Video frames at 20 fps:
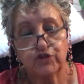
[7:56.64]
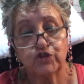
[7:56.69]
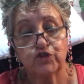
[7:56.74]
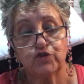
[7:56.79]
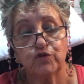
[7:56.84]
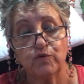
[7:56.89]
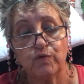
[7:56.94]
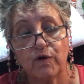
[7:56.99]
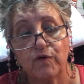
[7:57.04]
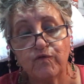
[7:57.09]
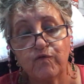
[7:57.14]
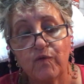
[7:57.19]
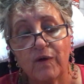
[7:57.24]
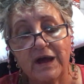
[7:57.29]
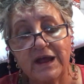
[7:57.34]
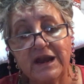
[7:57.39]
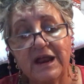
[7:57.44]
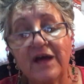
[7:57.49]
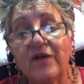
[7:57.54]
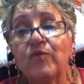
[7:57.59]
2 of
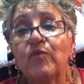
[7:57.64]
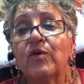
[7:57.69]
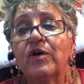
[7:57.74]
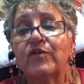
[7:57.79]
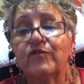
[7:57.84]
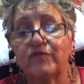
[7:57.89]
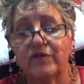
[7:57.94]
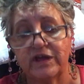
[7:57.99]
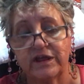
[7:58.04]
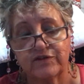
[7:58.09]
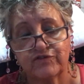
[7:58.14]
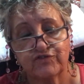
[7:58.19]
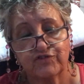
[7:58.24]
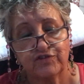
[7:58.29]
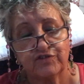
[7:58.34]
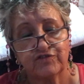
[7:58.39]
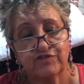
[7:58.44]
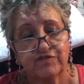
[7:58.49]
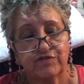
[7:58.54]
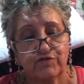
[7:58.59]
white and 1 red, so
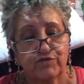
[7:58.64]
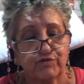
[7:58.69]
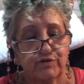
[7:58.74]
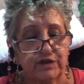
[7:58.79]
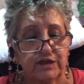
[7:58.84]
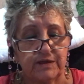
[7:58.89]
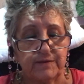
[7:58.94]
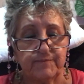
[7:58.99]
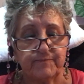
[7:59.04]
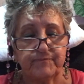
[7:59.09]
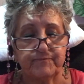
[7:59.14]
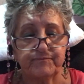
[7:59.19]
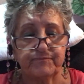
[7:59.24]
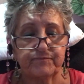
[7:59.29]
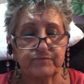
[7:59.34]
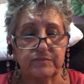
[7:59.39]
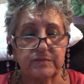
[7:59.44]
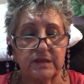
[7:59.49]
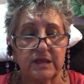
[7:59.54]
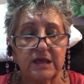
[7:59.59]
it's 3.
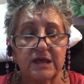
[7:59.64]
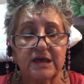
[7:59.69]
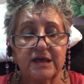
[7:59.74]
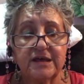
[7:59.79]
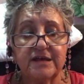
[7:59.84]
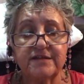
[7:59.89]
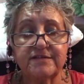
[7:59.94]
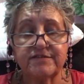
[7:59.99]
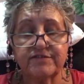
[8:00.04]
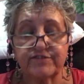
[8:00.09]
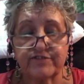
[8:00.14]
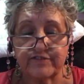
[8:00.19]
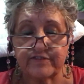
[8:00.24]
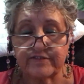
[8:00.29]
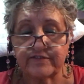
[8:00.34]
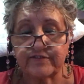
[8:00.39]
It's